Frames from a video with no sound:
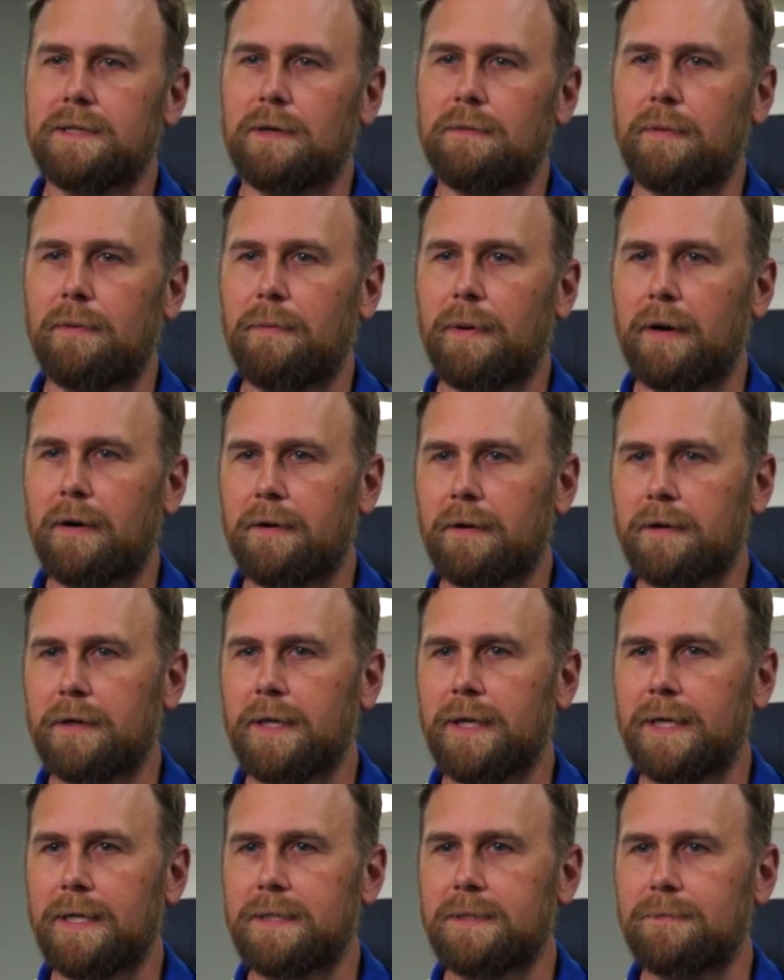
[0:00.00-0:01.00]
start preparing our
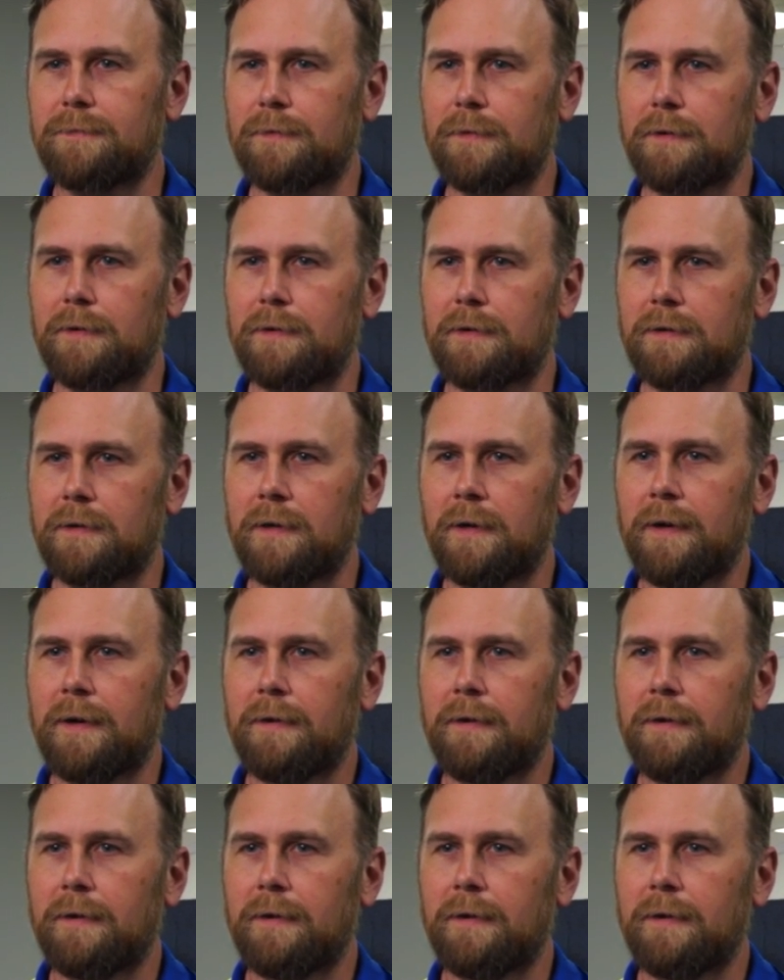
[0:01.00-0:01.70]
kids for